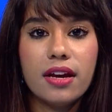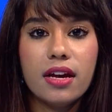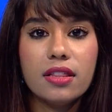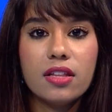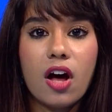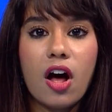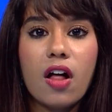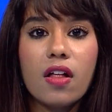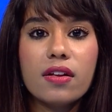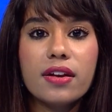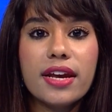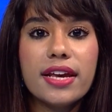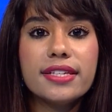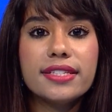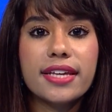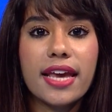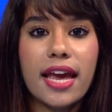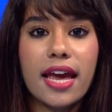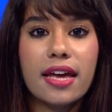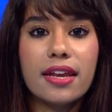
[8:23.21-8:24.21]
The holidays
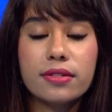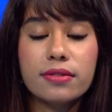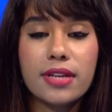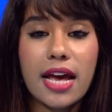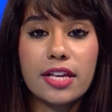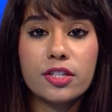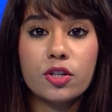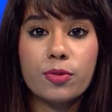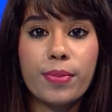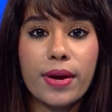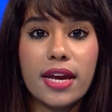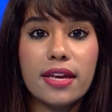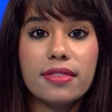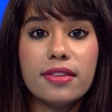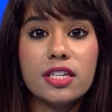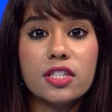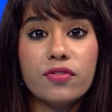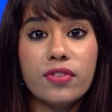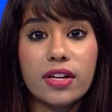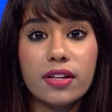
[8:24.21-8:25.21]
can exacerbate
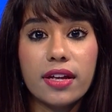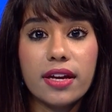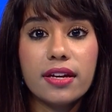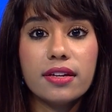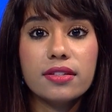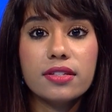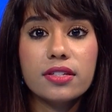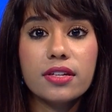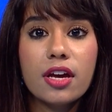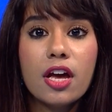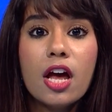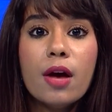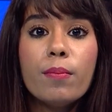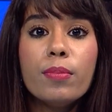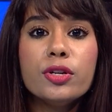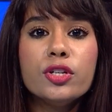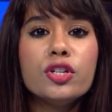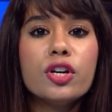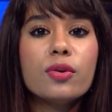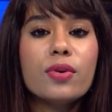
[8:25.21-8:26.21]
these feelings,
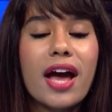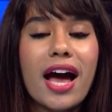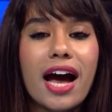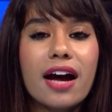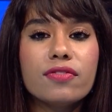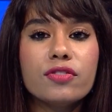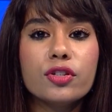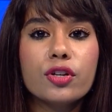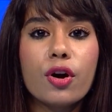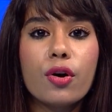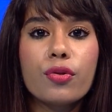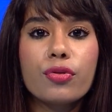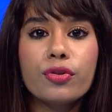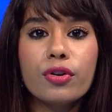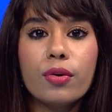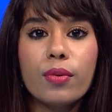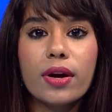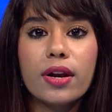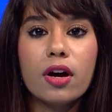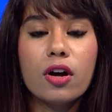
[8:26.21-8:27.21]
but you don't have to go
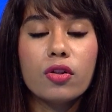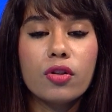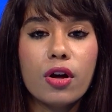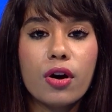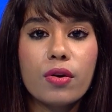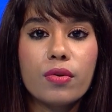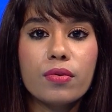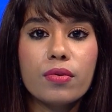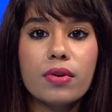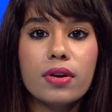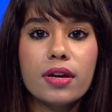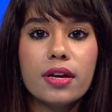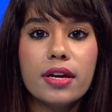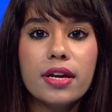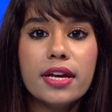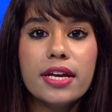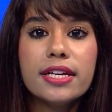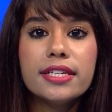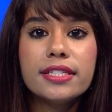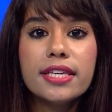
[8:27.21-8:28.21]
through it
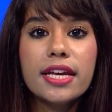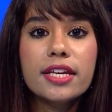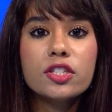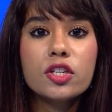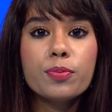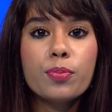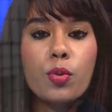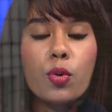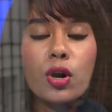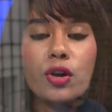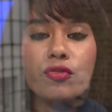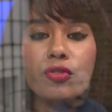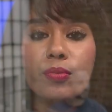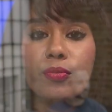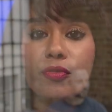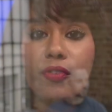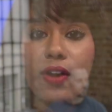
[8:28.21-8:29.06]
alone. Seek support from